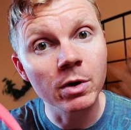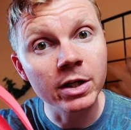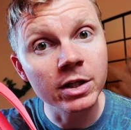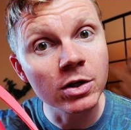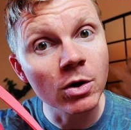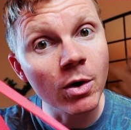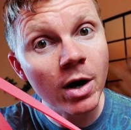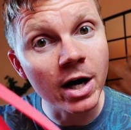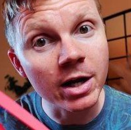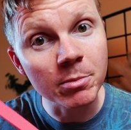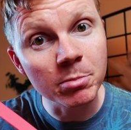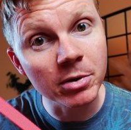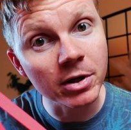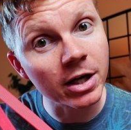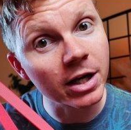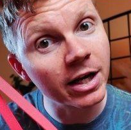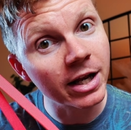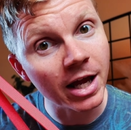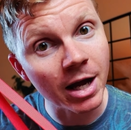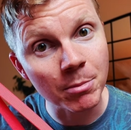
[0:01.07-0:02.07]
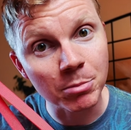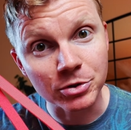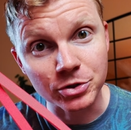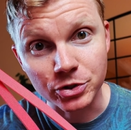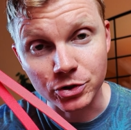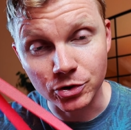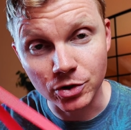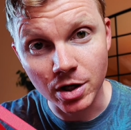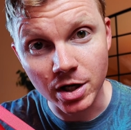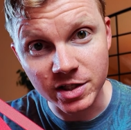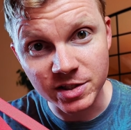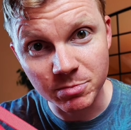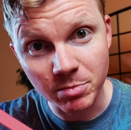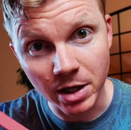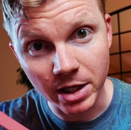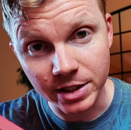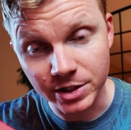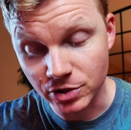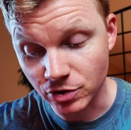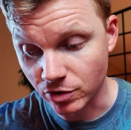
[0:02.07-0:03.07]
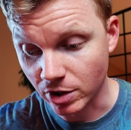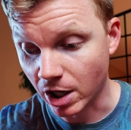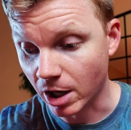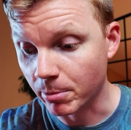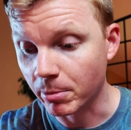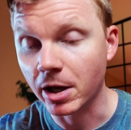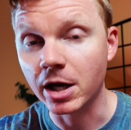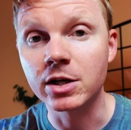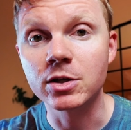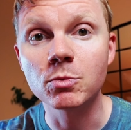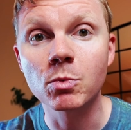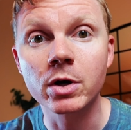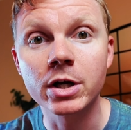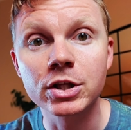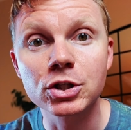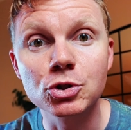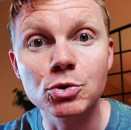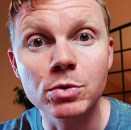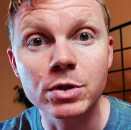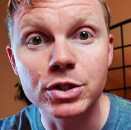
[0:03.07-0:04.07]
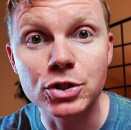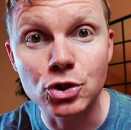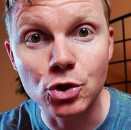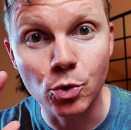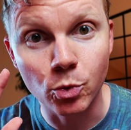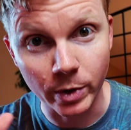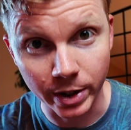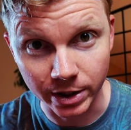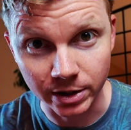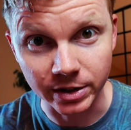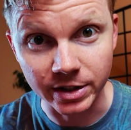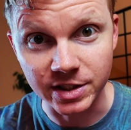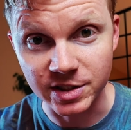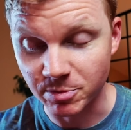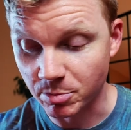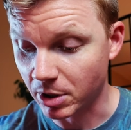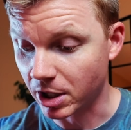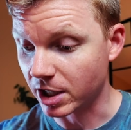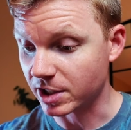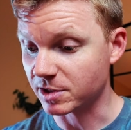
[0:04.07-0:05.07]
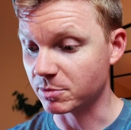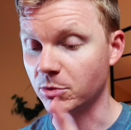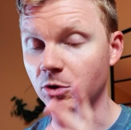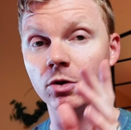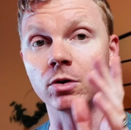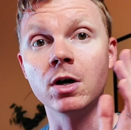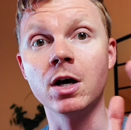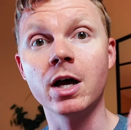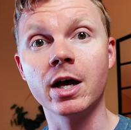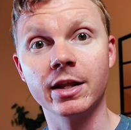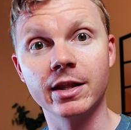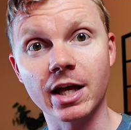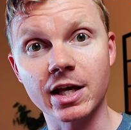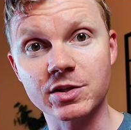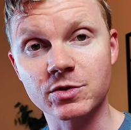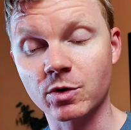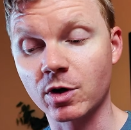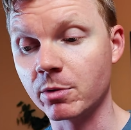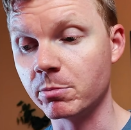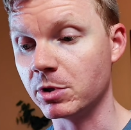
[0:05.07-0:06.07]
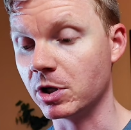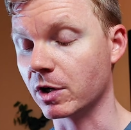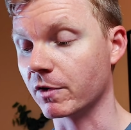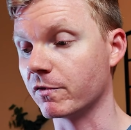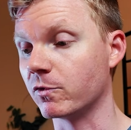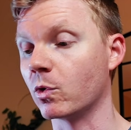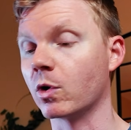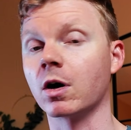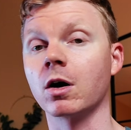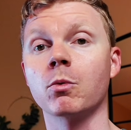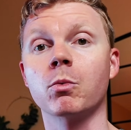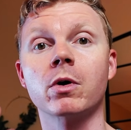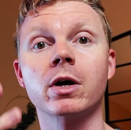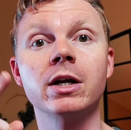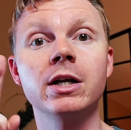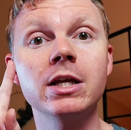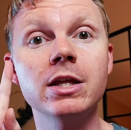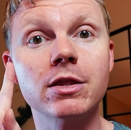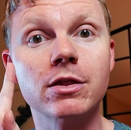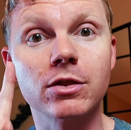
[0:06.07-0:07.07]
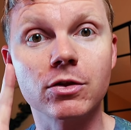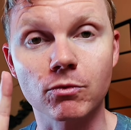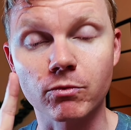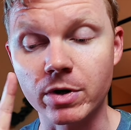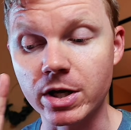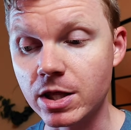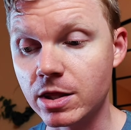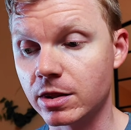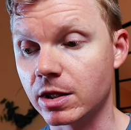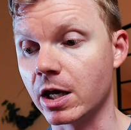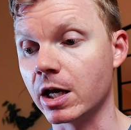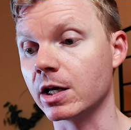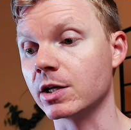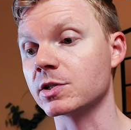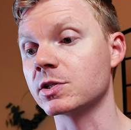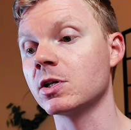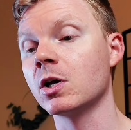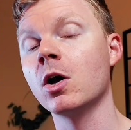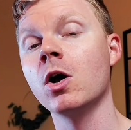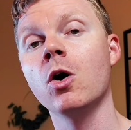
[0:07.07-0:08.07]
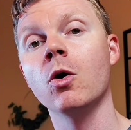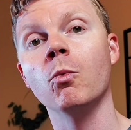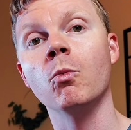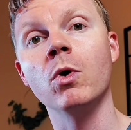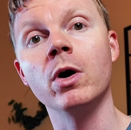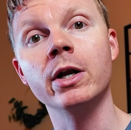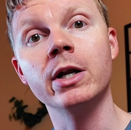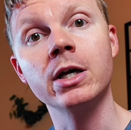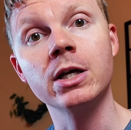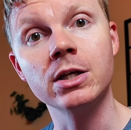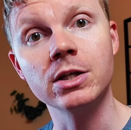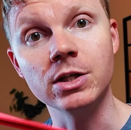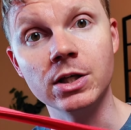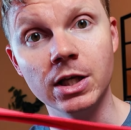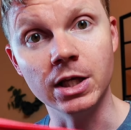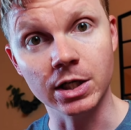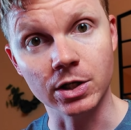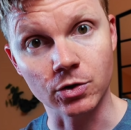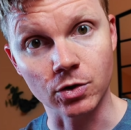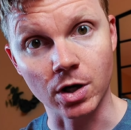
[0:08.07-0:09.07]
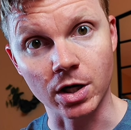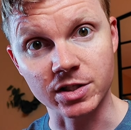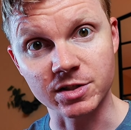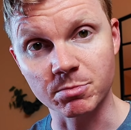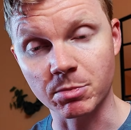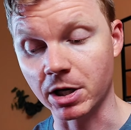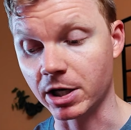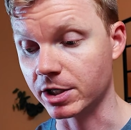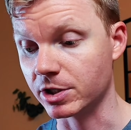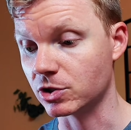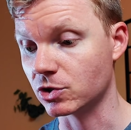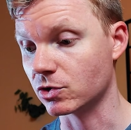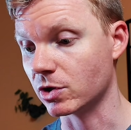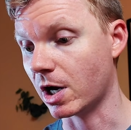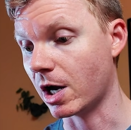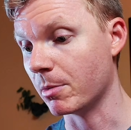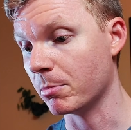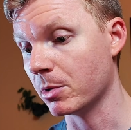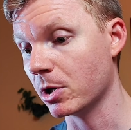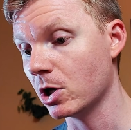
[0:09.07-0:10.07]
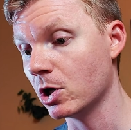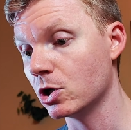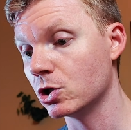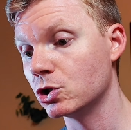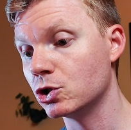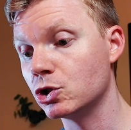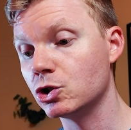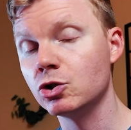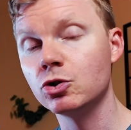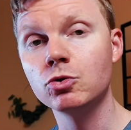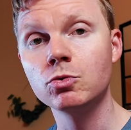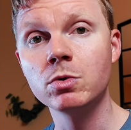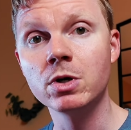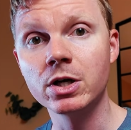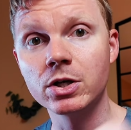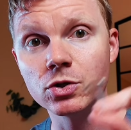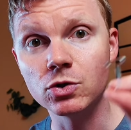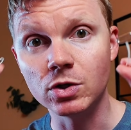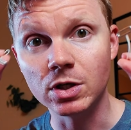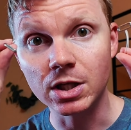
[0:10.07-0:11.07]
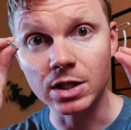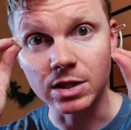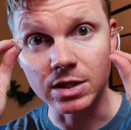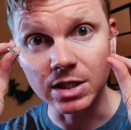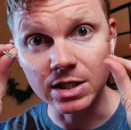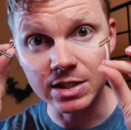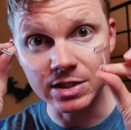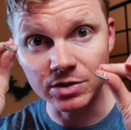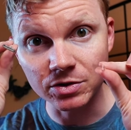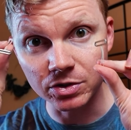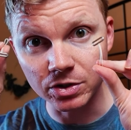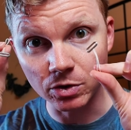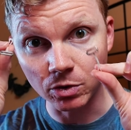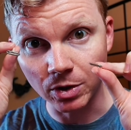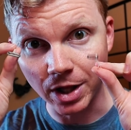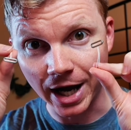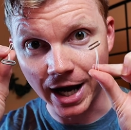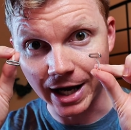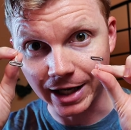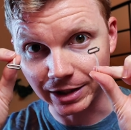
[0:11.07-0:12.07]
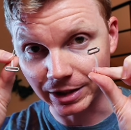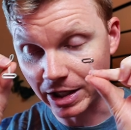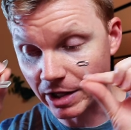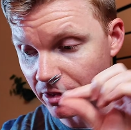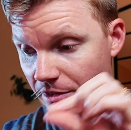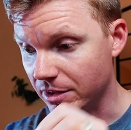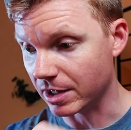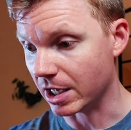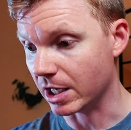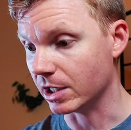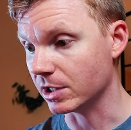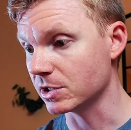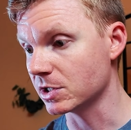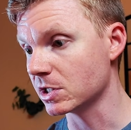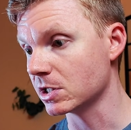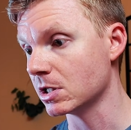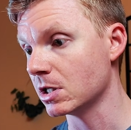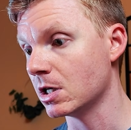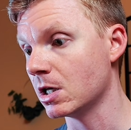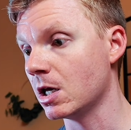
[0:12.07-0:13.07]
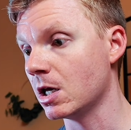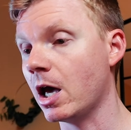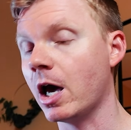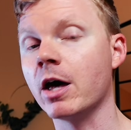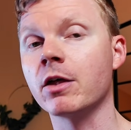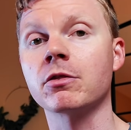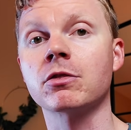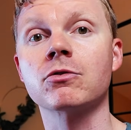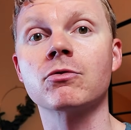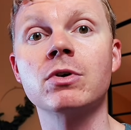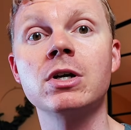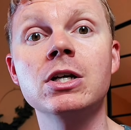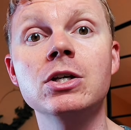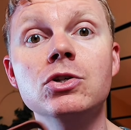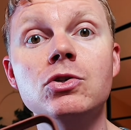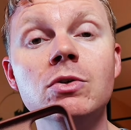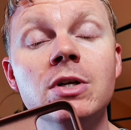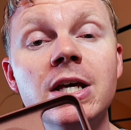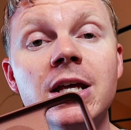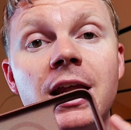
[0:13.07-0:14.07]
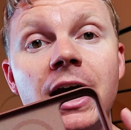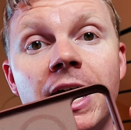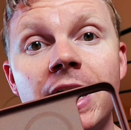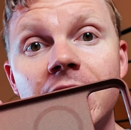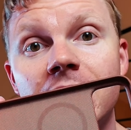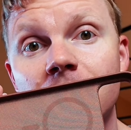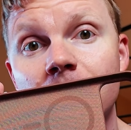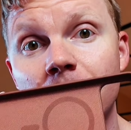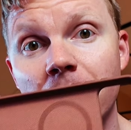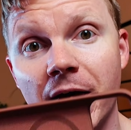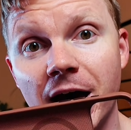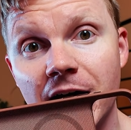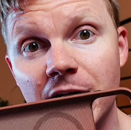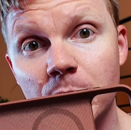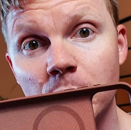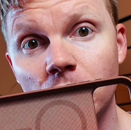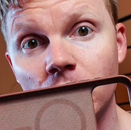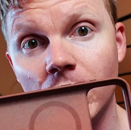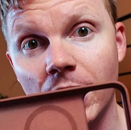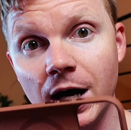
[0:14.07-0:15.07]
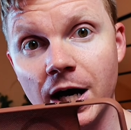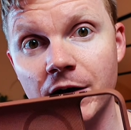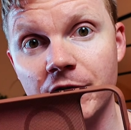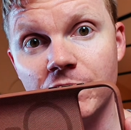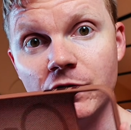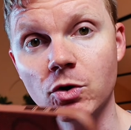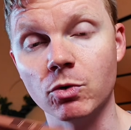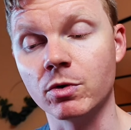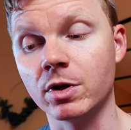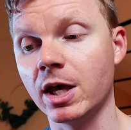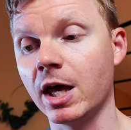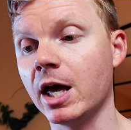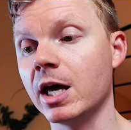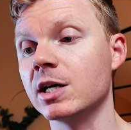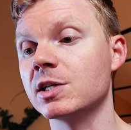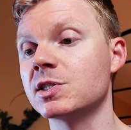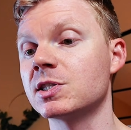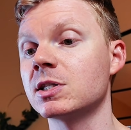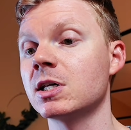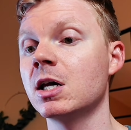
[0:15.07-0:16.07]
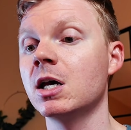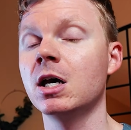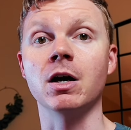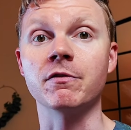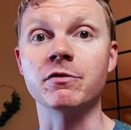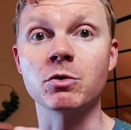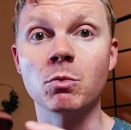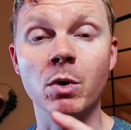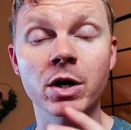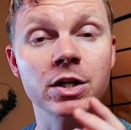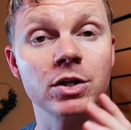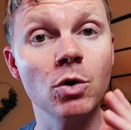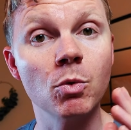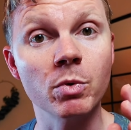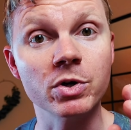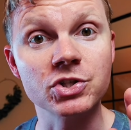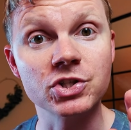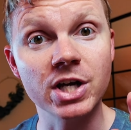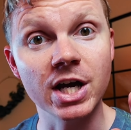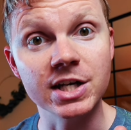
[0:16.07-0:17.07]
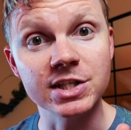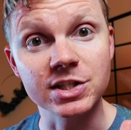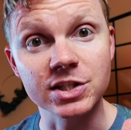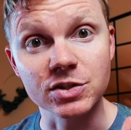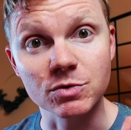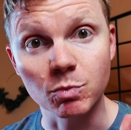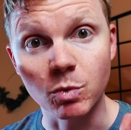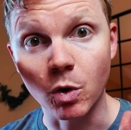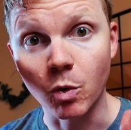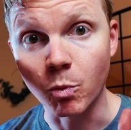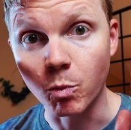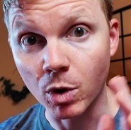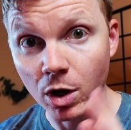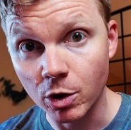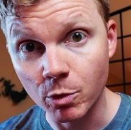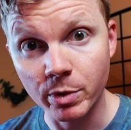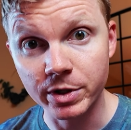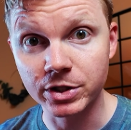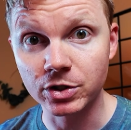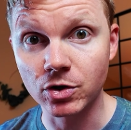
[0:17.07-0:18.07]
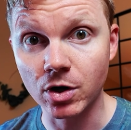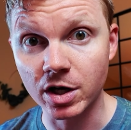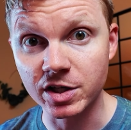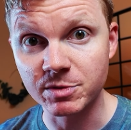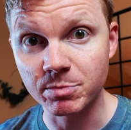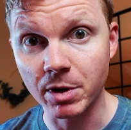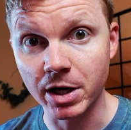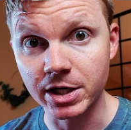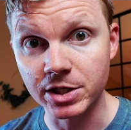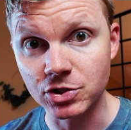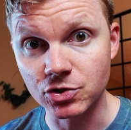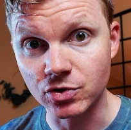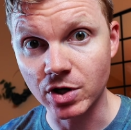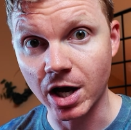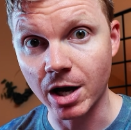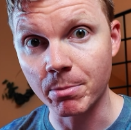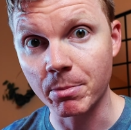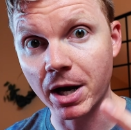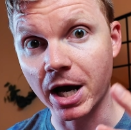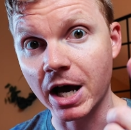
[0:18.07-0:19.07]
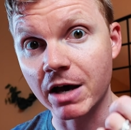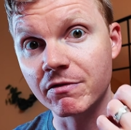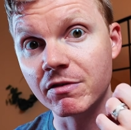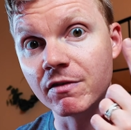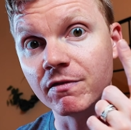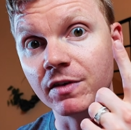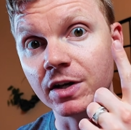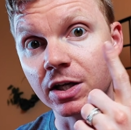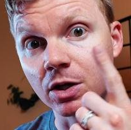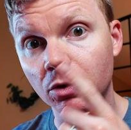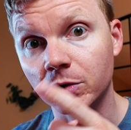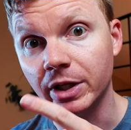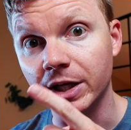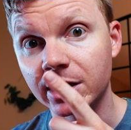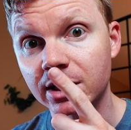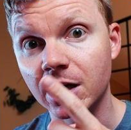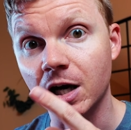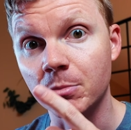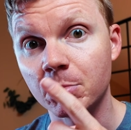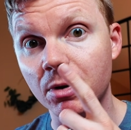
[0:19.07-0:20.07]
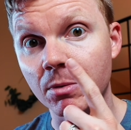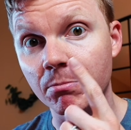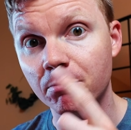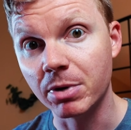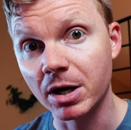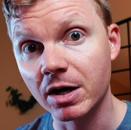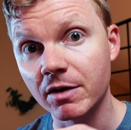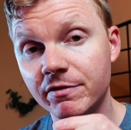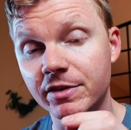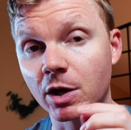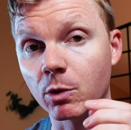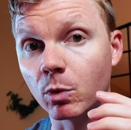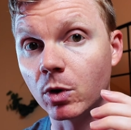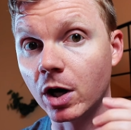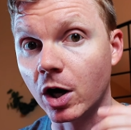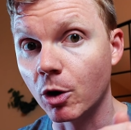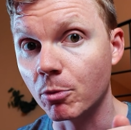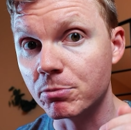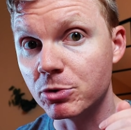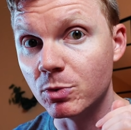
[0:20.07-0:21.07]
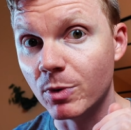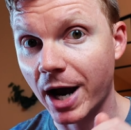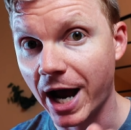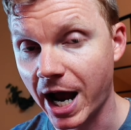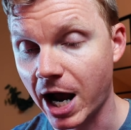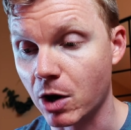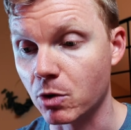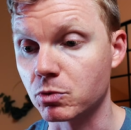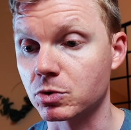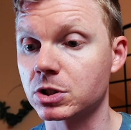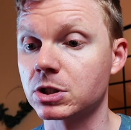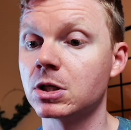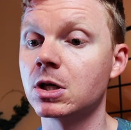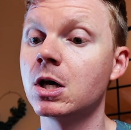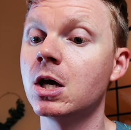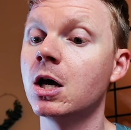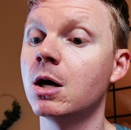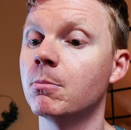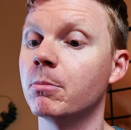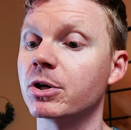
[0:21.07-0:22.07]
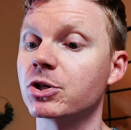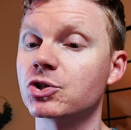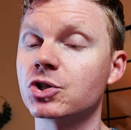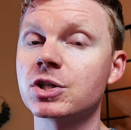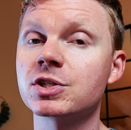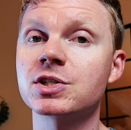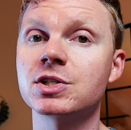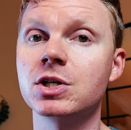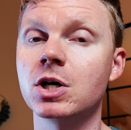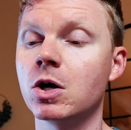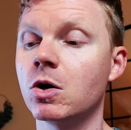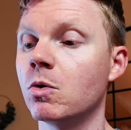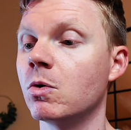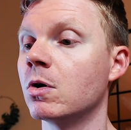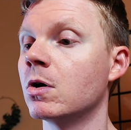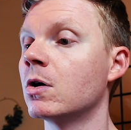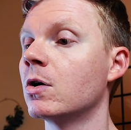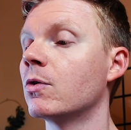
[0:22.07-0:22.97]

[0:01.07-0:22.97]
wanna know how to put on Apple's crossbody strap, and you wanna do it as quickly as possible. That's what I'm here for. We're gonna need 3 things. 1, you need a crossbody strap. 2, you need these little eyelet things. And 3, you need a compatible iPhone case. Now, if you wanna know which cases will work with the crossbody strap, I have a video linked up above that will help you out. But just know,